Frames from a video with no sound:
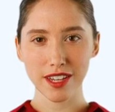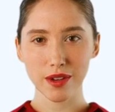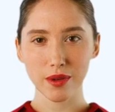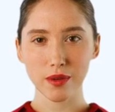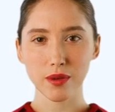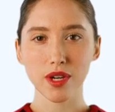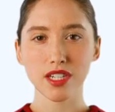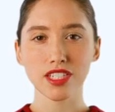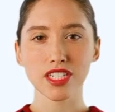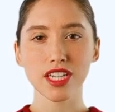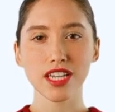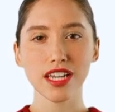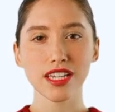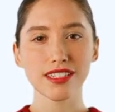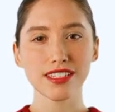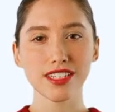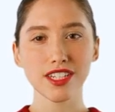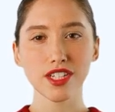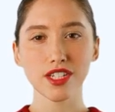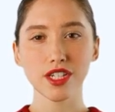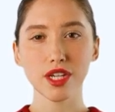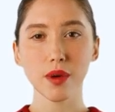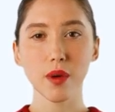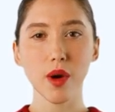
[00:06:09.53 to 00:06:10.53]
Widget is
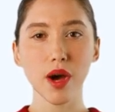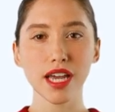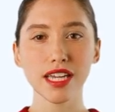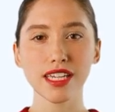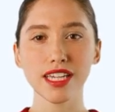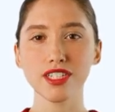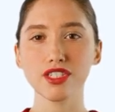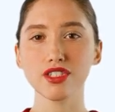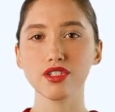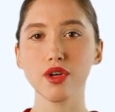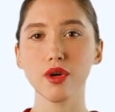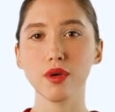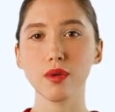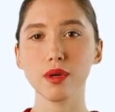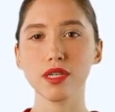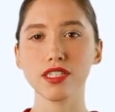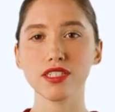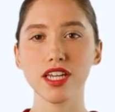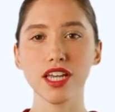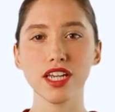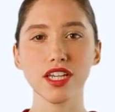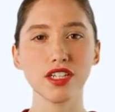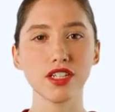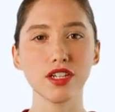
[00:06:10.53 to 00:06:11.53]
the UI control
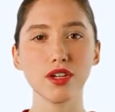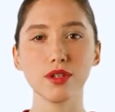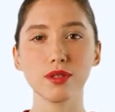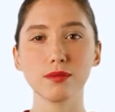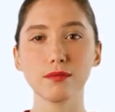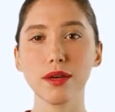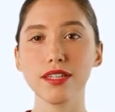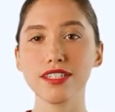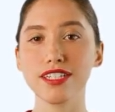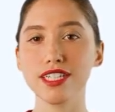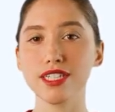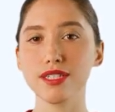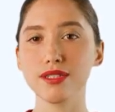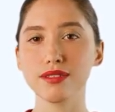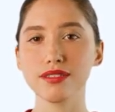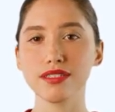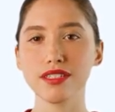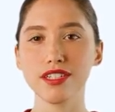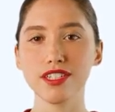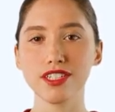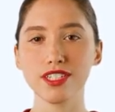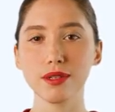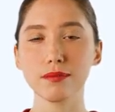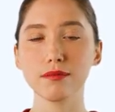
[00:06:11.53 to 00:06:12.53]
widget used by the
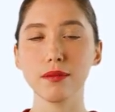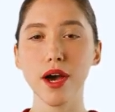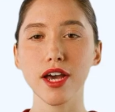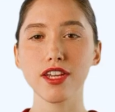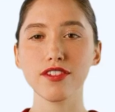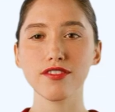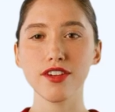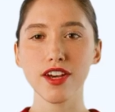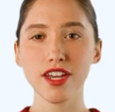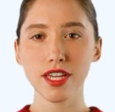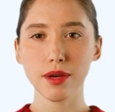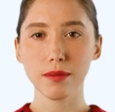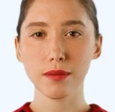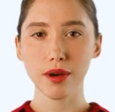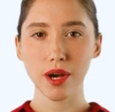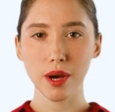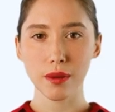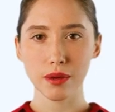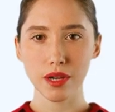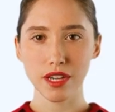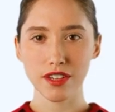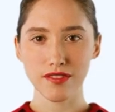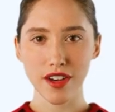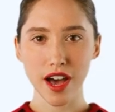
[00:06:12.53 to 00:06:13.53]
user to modify the
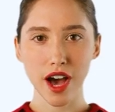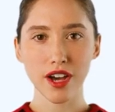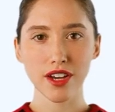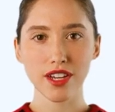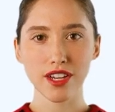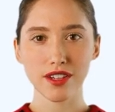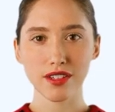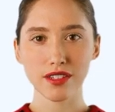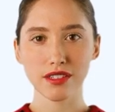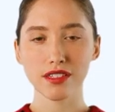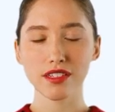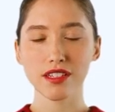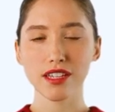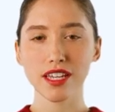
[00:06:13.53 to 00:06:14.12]
property value.